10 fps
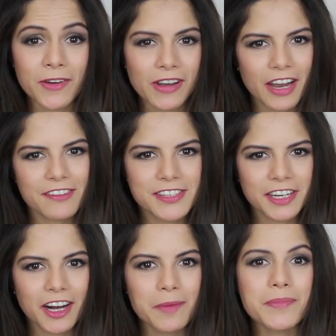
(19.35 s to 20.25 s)
on
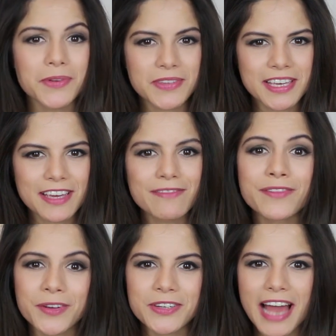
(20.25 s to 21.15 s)
lifestyle, beauty,
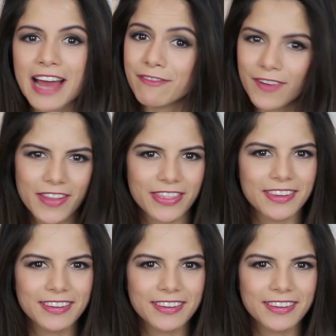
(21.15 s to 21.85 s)
food and fun.